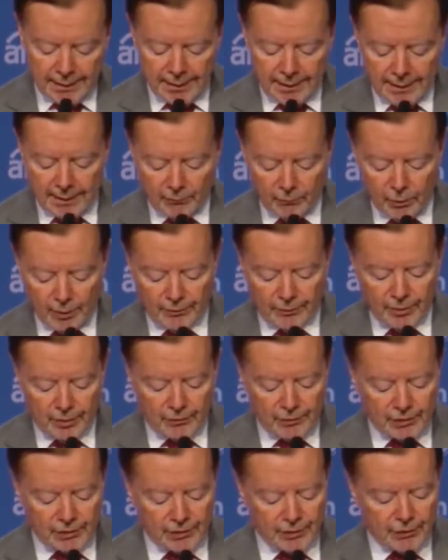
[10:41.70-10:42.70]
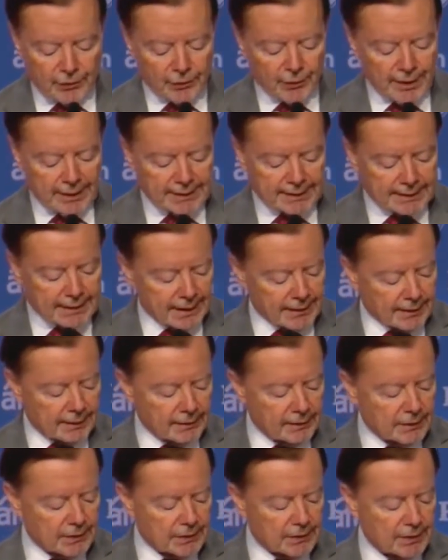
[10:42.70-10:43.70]
and what those 30
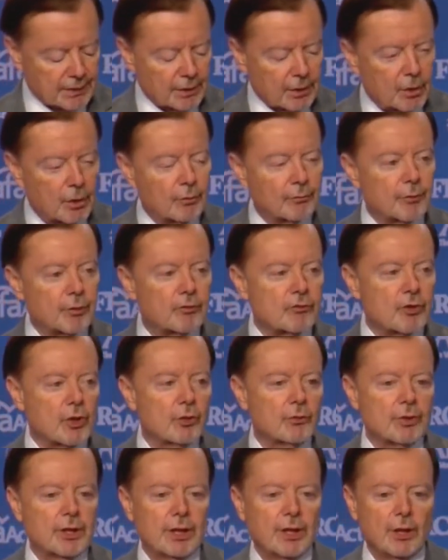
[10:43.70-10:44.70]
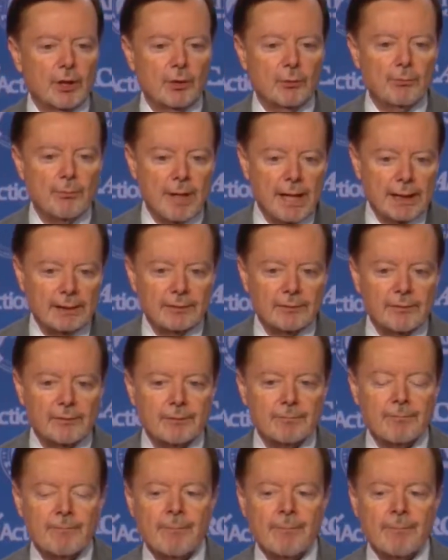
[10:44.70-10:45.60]
seconds over Tokyo meant.